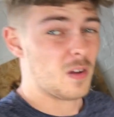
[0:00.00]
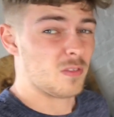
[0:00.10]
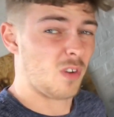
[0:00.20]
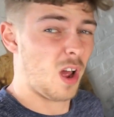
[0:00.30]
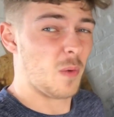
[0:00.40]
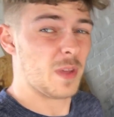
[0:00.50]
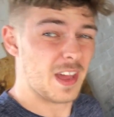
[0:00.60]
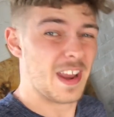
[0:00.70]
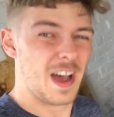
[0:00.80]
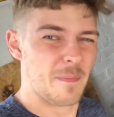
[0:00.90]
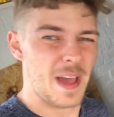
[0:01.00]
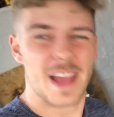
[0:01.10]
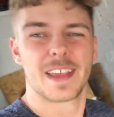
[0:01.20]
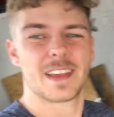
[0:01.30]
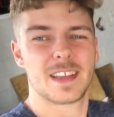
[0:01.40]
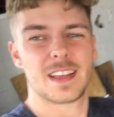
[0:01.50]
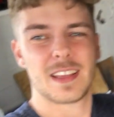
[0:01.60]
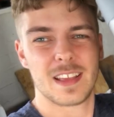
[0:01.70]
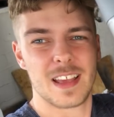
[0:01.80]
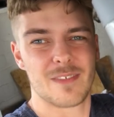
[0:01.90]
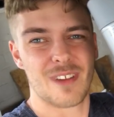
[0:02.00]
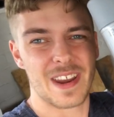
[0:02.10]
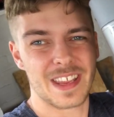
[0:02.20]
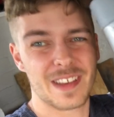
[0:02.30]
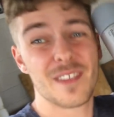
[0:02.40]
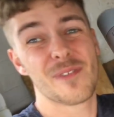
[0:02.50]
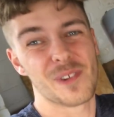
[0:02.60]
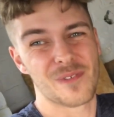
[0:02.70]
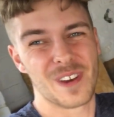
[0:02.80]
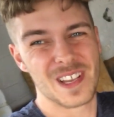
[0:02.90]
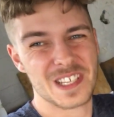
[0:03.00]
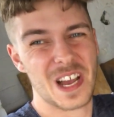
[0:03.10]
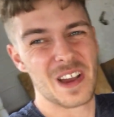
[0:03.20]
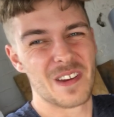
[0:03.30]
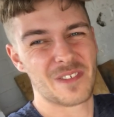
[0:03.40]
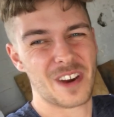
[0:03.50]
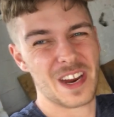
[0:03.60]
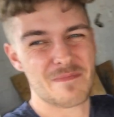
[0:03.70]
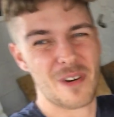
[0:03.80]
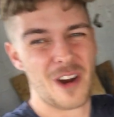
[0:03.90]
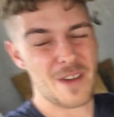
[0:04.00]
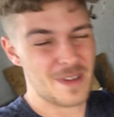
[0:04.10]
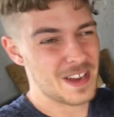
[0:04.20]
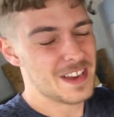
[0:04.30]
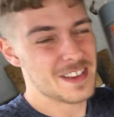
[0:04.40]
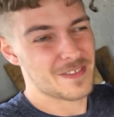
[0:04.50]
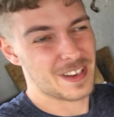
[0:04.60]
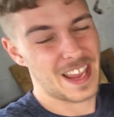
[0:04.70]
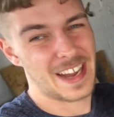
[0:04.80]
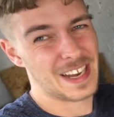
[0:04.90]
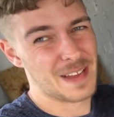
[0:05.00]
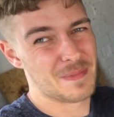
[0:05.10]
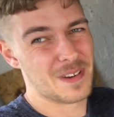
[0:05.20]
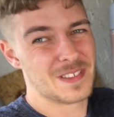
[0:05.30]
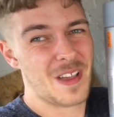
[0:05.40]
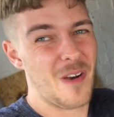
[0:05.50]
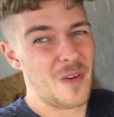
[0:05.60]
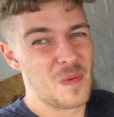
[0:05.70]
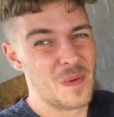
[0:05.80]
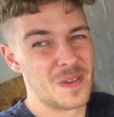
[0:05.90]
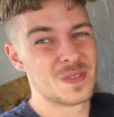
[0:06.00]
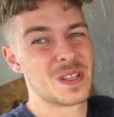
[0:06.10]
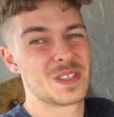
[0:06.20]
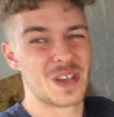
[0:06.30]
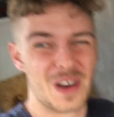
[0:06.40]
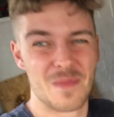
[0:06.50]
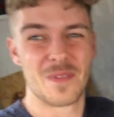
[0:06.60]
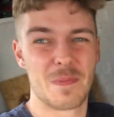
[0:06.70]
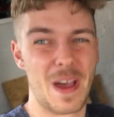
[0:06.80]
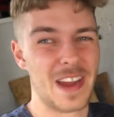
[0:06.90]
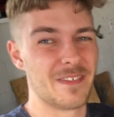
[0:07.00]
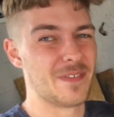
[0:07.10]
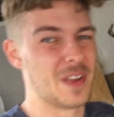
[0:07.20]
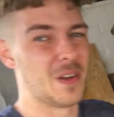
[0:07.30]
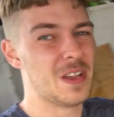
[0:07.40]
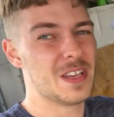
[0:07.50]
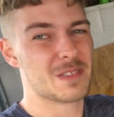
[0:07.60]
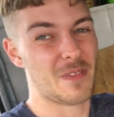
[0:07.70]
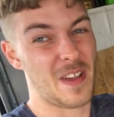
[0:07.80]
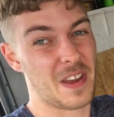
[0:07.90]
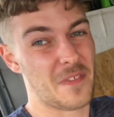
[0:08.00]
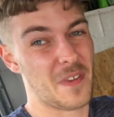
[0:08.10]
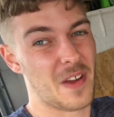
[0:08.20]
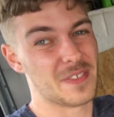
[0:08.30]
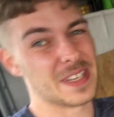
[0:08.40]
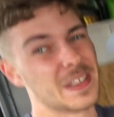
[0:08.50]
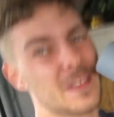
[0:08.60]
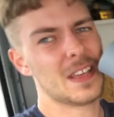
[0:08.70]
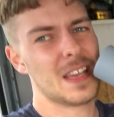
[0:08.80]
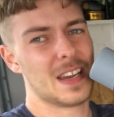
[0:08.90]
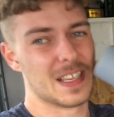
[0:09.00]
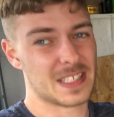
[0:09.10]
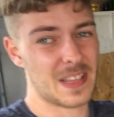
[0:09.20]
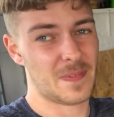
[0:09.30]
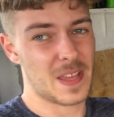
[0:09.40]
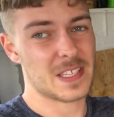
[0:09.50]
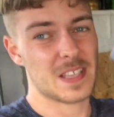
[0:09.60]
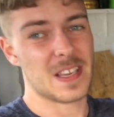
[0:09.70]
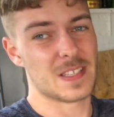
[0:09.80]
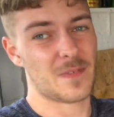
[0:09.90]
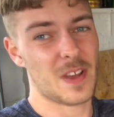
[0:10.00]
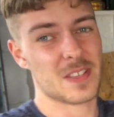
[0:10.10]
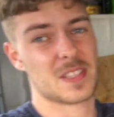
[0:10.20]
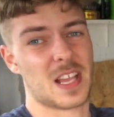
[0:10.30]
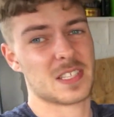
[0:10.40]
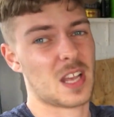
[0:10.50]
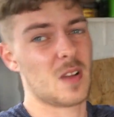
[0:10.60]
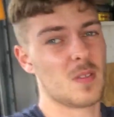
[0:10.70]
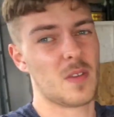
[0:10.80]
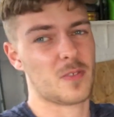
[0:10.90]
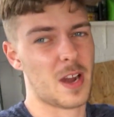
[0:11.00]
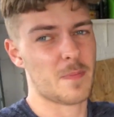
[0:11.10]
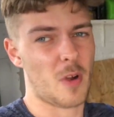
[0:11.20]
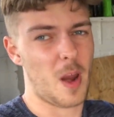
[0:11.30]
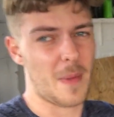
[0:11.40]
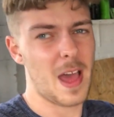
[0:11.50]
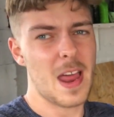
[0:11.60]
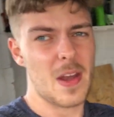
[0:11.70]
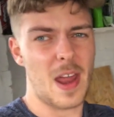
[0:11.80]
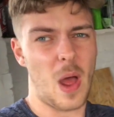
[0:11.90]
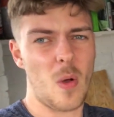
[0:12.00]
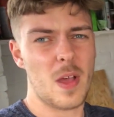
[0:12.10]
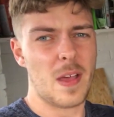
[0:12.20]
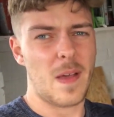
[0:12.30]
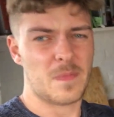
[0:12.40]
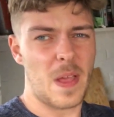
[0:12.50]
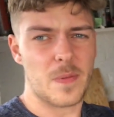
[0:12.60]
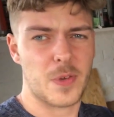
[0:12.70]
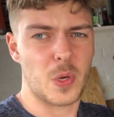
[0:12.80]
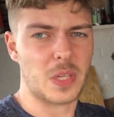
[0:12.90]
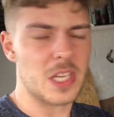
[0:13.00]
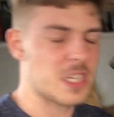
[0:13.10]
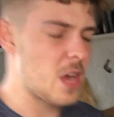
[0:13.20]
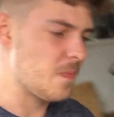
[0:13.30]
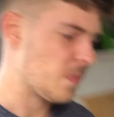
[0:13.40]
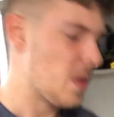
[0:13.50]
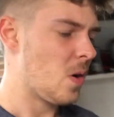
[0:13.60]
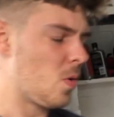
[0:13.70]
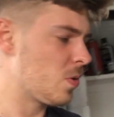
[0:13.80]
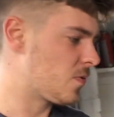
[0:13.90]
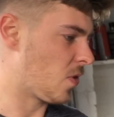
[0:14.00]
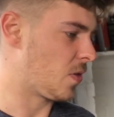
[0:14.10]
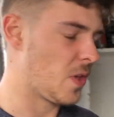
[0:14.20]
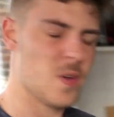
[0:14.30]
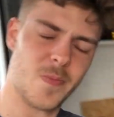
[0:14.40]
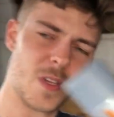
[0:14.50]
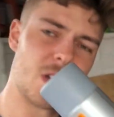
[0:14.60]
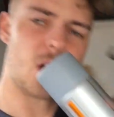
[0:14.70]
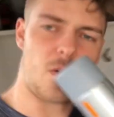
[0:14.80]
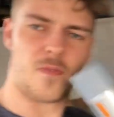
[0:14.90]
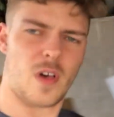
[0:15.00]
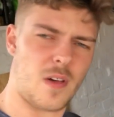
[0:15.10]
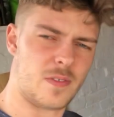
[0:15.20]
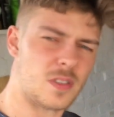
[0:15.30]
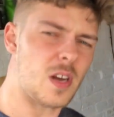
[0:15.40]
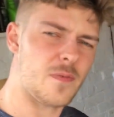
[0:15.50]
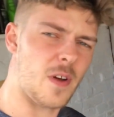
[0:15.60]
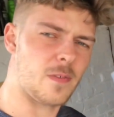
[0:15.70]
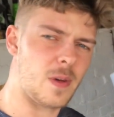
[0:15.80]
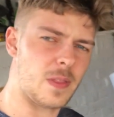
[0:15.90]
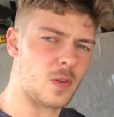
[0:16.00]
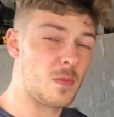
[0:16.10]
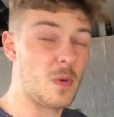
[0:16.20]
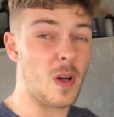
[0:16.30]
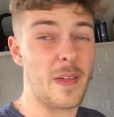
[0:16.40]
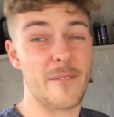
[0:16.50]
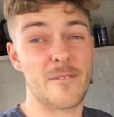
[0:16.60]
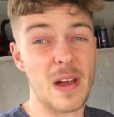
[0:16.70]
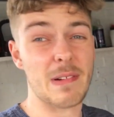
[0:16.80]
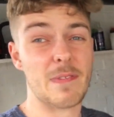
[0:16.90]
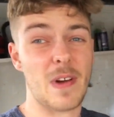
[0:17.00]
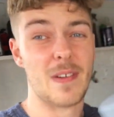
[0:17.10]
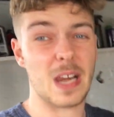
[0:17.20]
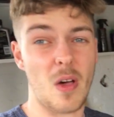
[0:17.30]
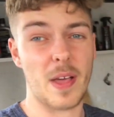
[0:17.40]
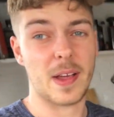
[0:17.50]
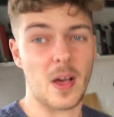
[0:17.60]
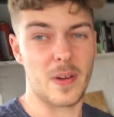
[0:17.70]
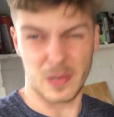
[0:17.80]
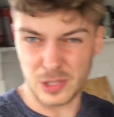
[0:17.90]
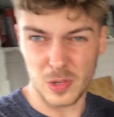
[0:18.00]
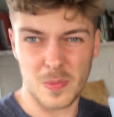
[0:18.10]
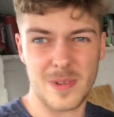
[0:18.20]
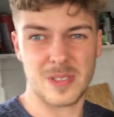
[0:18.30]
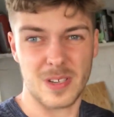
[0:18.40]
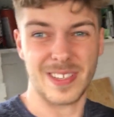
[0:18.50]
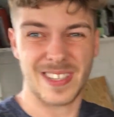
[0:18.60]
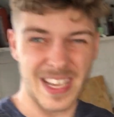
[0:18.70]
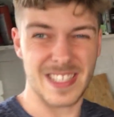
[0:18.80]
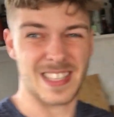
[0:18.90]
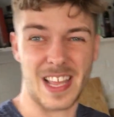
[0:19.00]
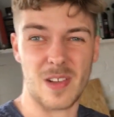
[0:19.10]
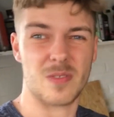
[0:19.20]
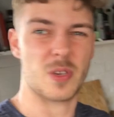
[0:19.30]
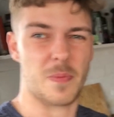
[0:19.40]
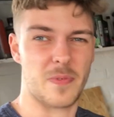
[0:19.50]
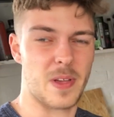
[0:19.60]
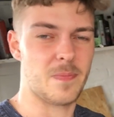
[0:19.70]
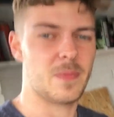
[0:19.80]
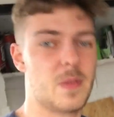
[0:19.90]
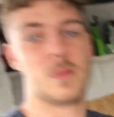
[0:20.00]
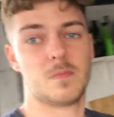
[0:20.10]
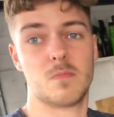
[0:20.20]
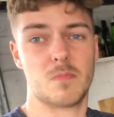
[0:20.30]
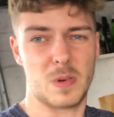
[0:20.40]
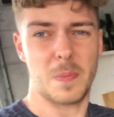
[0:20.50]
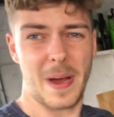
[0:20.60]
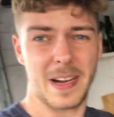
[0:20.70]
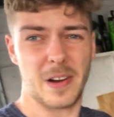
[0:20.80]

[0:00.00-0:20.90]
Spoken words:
Right, we are now back ready for the first coat of grey primer. We're getting there, boys. Almost time for the paint reveal. So without no further ado, let's give this its first dust coat of grey primer. Now, how to do a dust coat, all you've got to do, go slightly further away than normal, and a very, very light coat, and it should almost look dusty on top of it when you're painting it